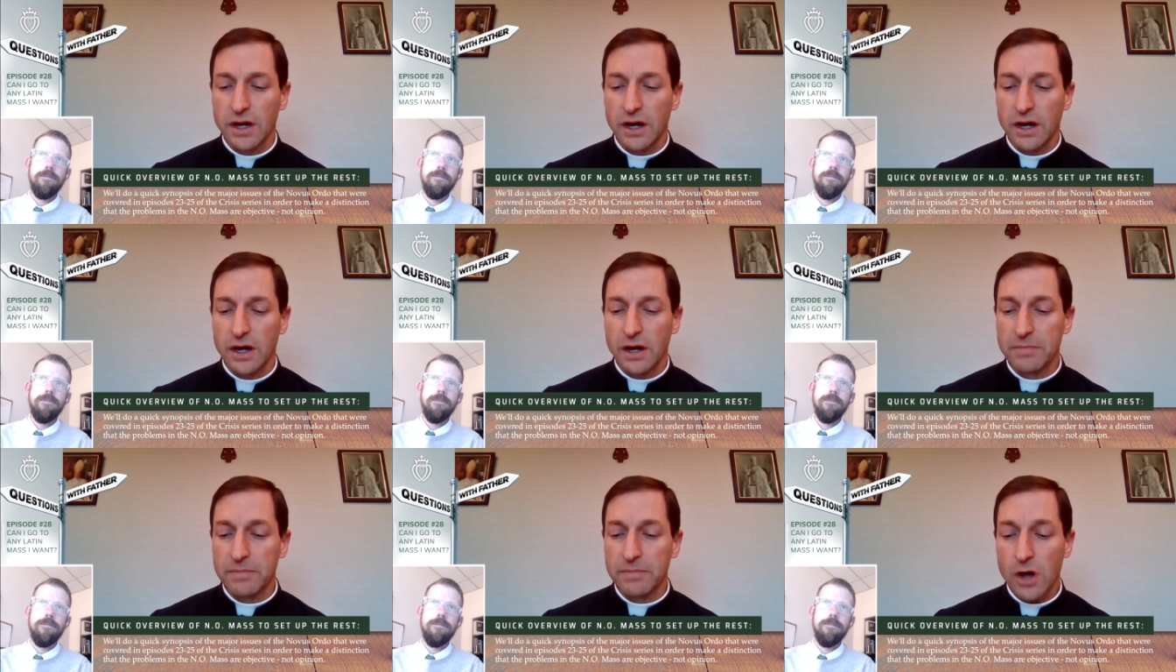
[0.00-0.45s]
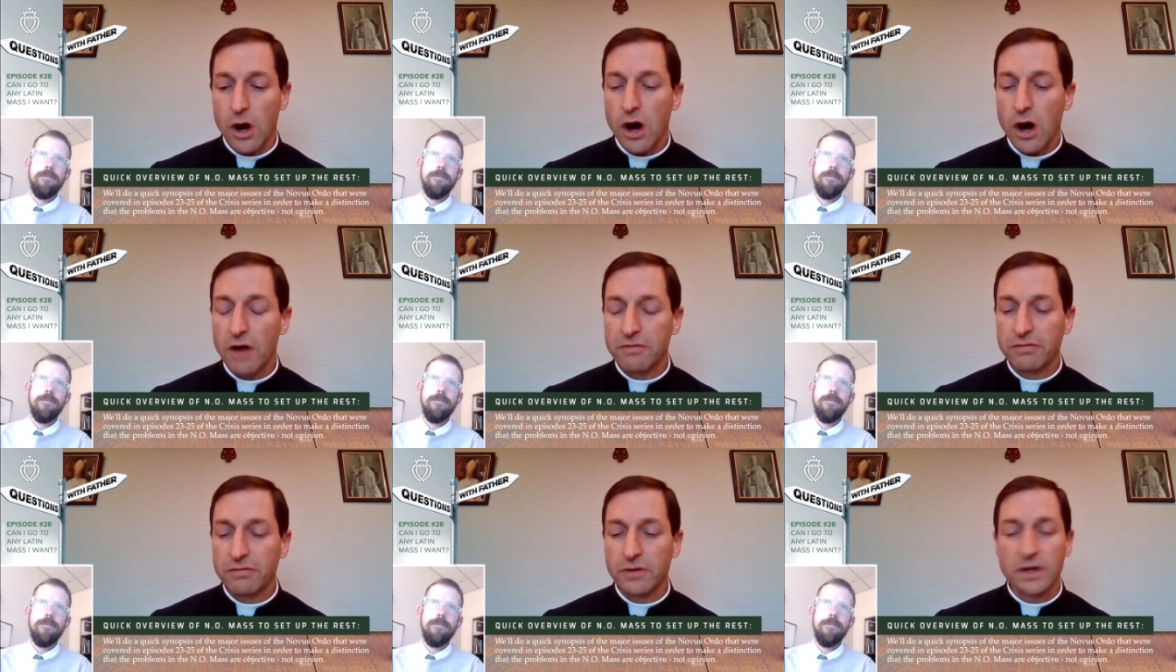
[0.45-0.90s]
the
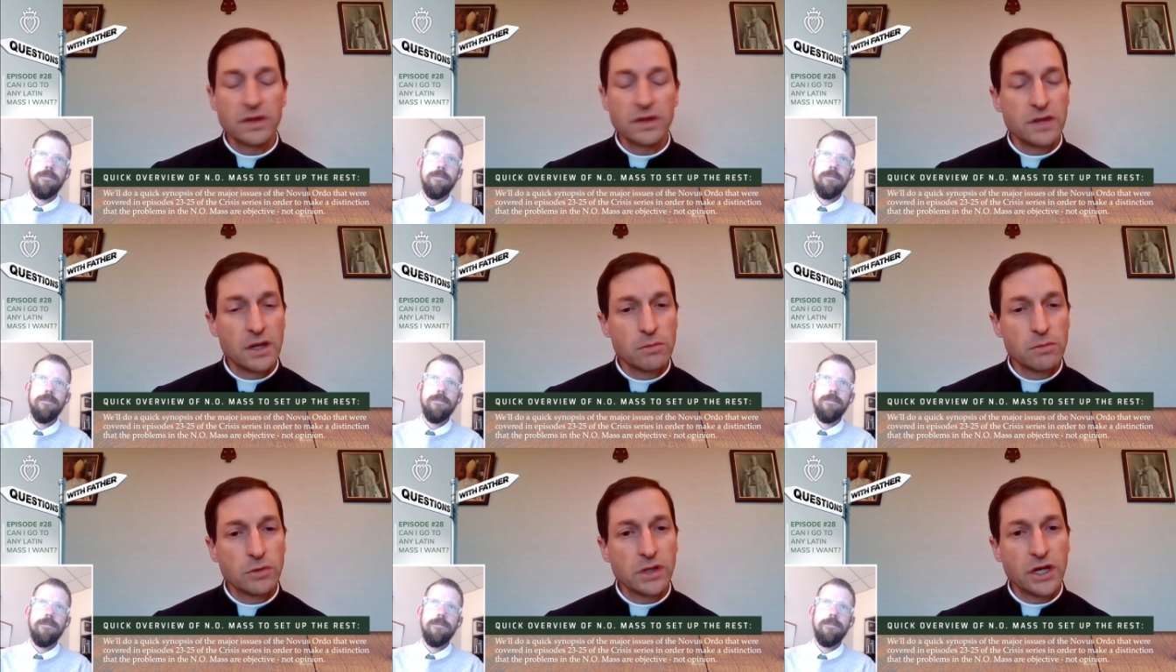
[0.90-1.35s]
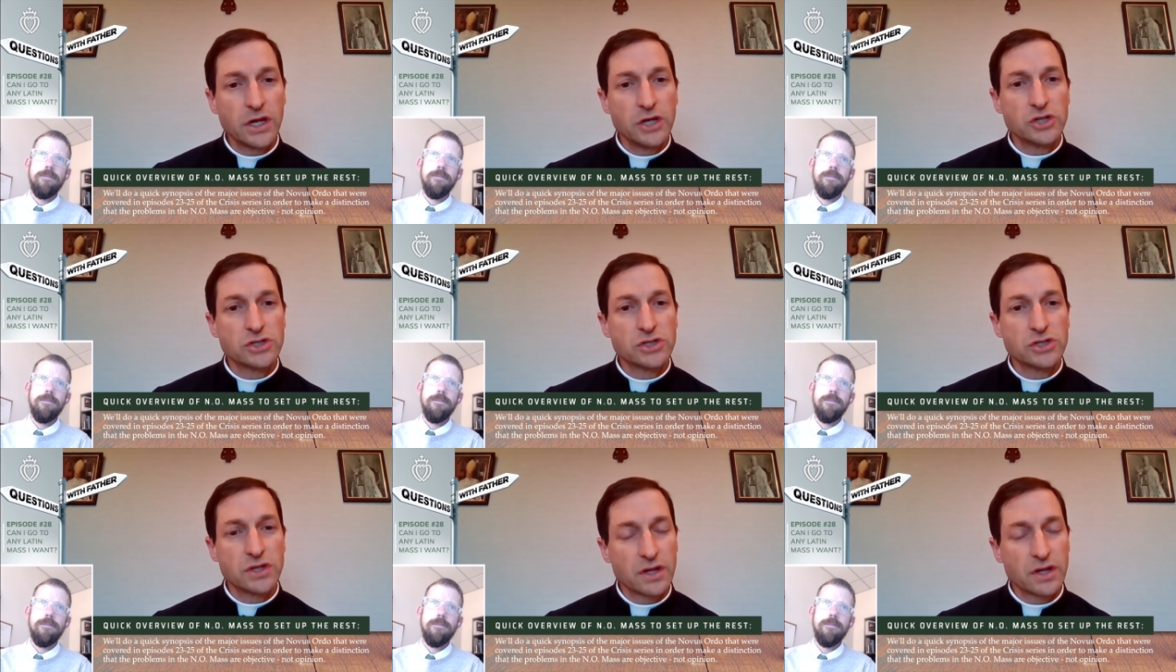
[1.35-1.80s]
offering, the
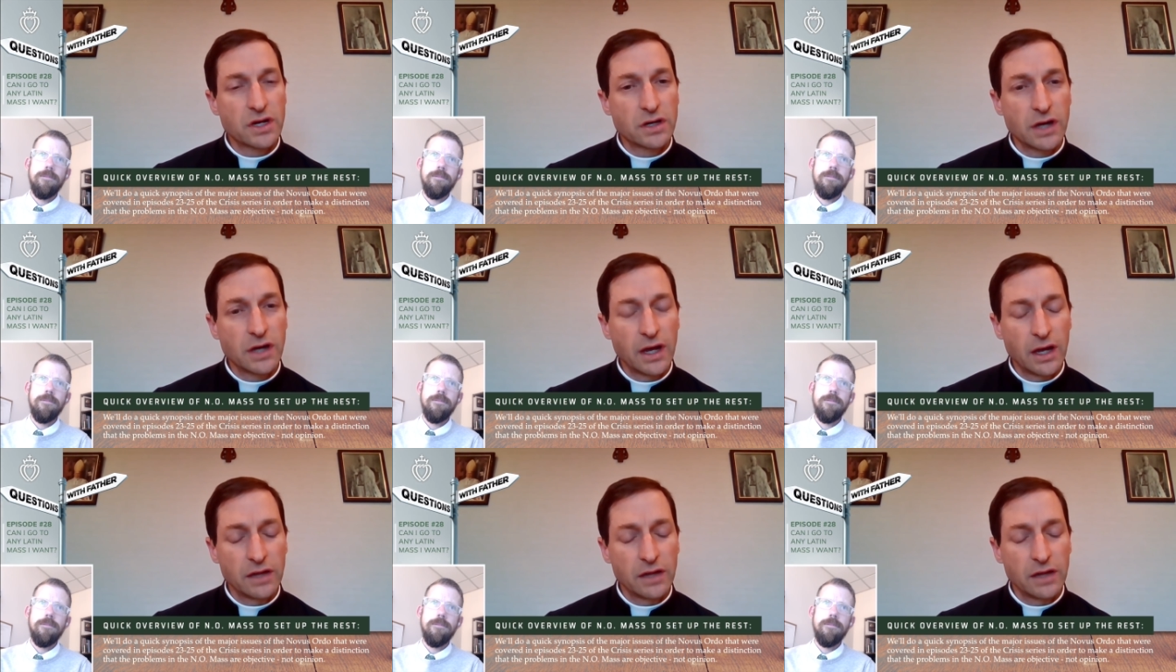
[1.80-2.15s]
immolation,